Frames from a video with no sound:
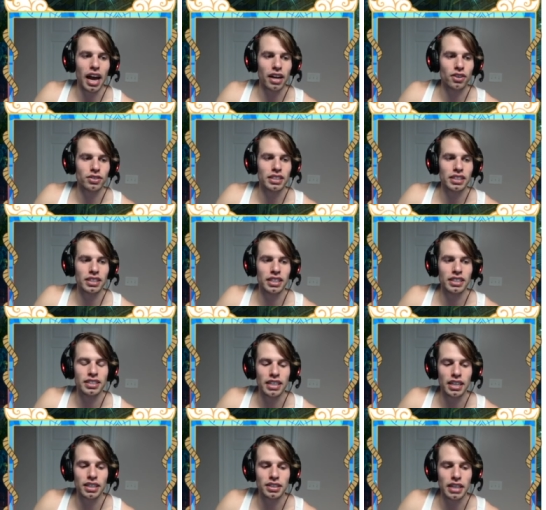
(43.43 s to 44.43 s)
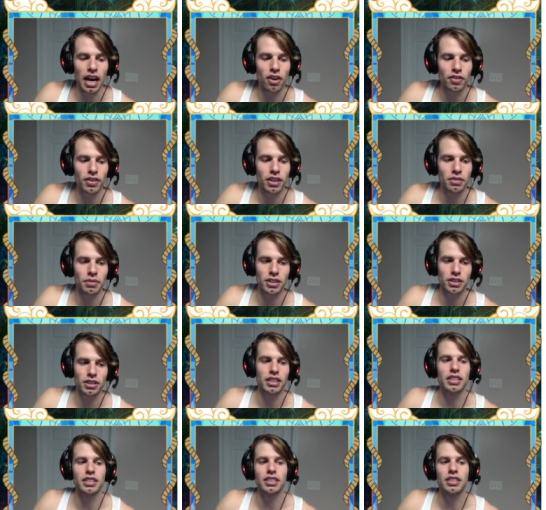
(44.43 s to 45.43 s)
I don't think he stands out very
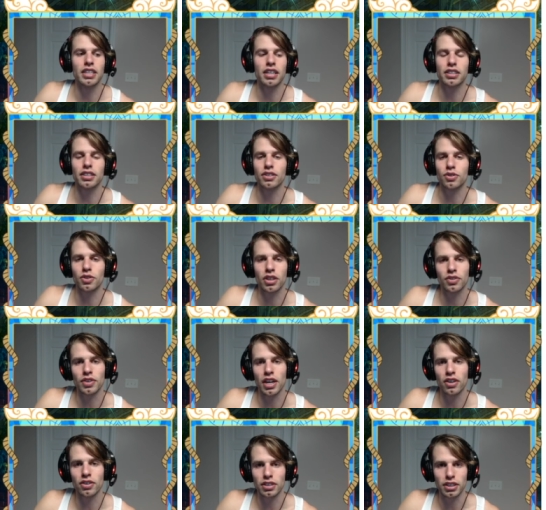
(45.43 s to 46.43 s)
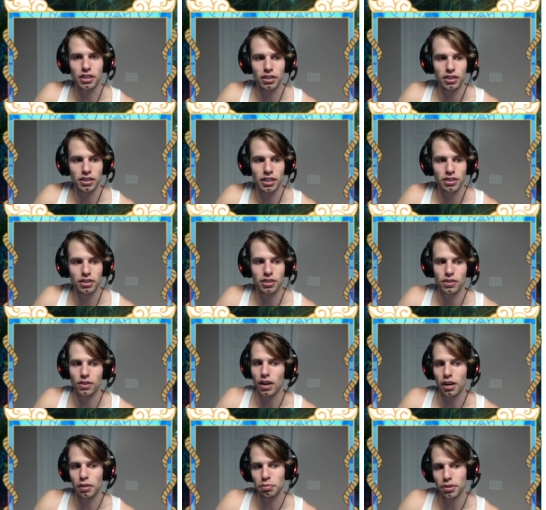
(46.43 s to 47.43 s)
much. He's not going to run around and kill things, so
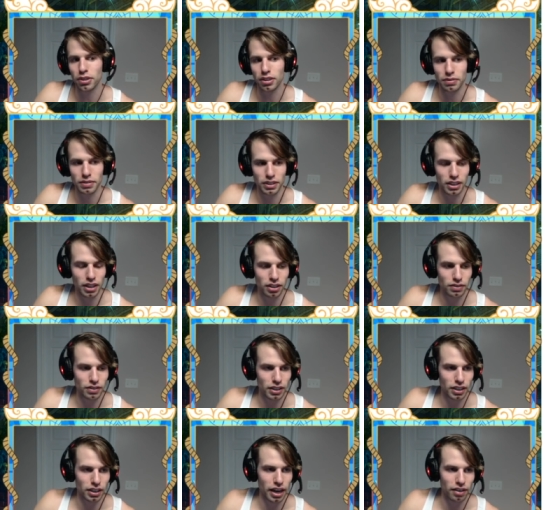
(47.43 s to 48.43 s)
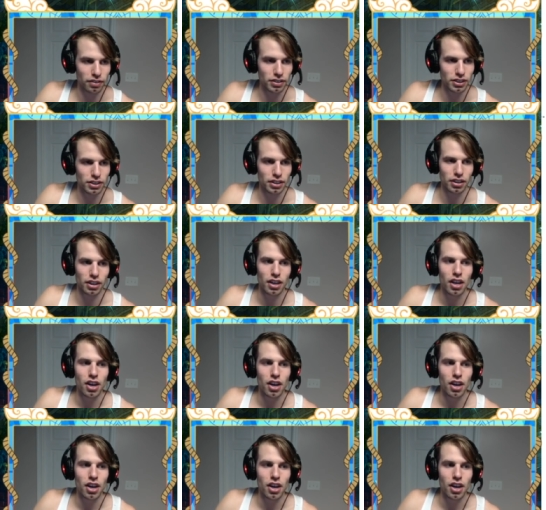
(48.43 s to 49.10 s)
I'll put him in kind of like an average thing.